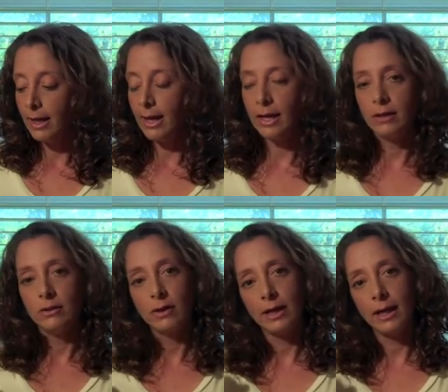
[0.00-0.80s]
And you
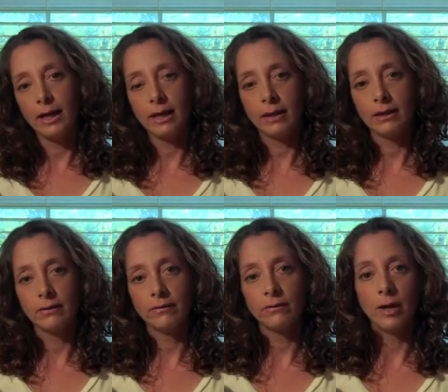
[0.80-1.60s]
can hang
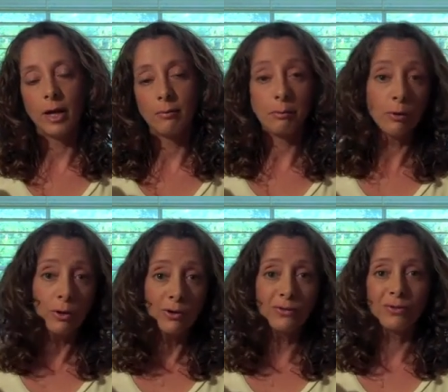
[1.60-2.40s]
this from a
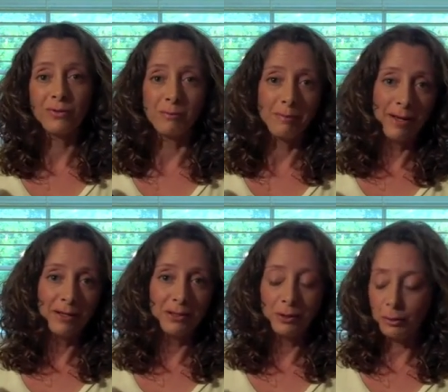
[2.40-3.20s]
purse or from a
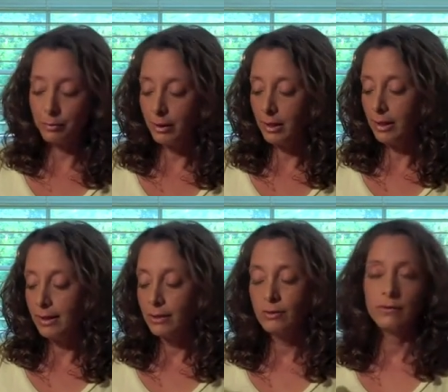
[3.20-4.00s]
belt loop.
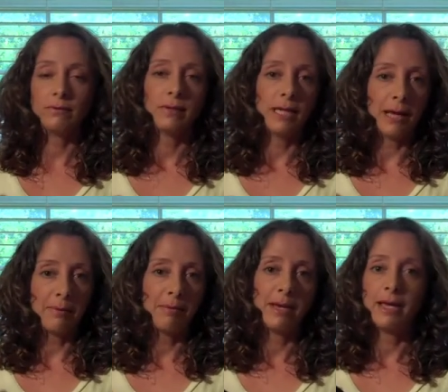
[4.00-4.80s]
Use it for the
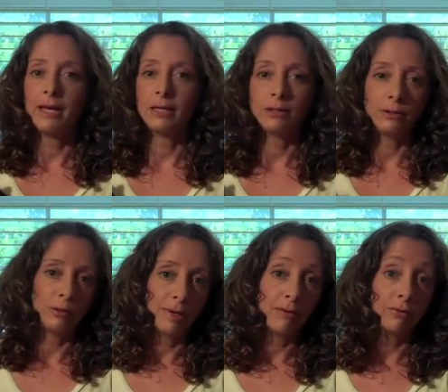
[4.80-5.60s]
EpiPen, include a
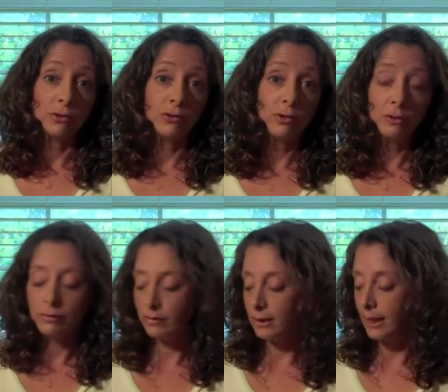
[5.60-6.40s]
puffer too
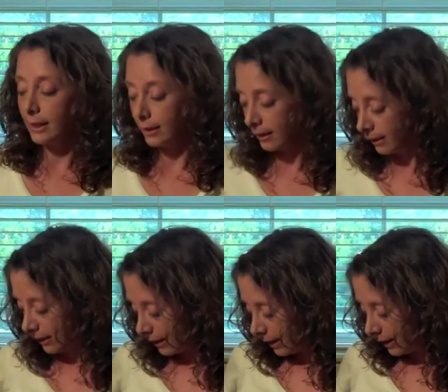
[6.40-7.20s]
if you like.
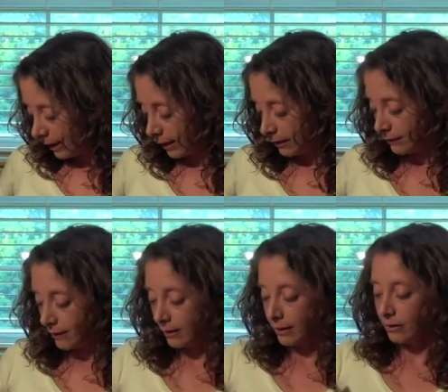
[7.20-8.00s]
And
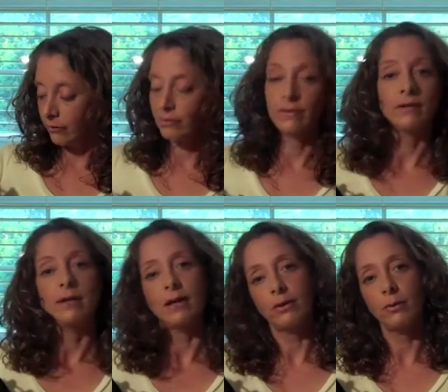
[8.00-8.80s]
it's just
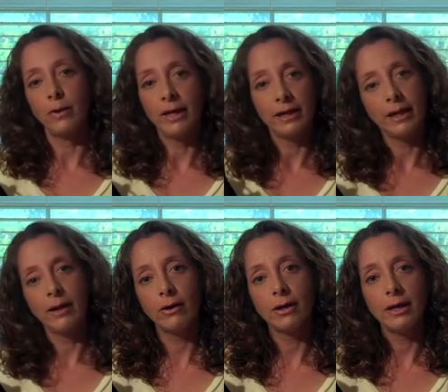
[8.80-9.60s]
another way to
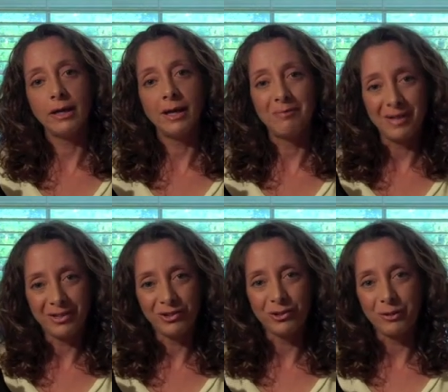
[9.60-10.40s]
carry and
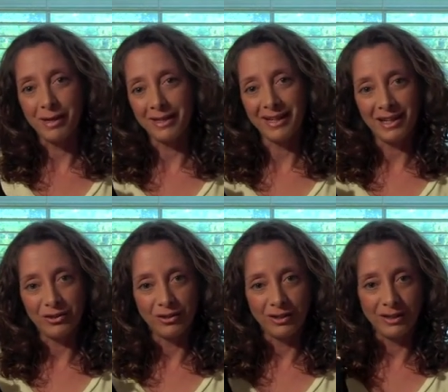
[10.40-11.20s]
make sure your
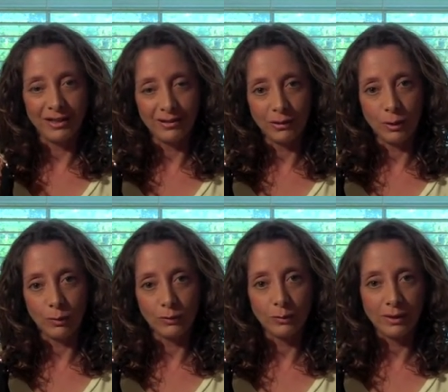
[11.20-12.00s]
medication is
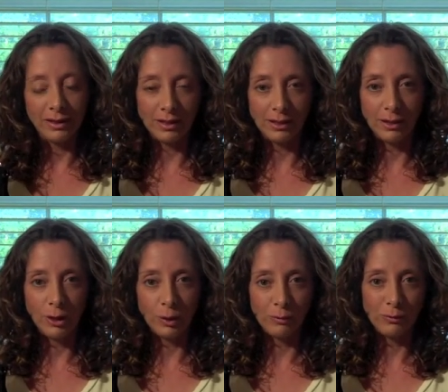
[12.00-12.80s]
always within
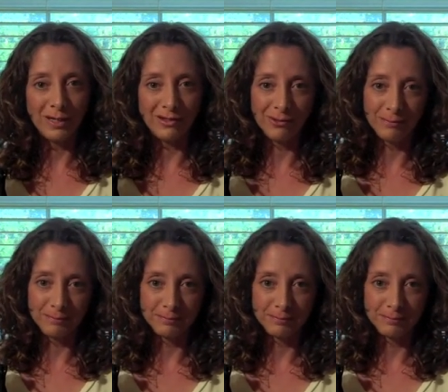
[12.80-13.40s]
arm's reach.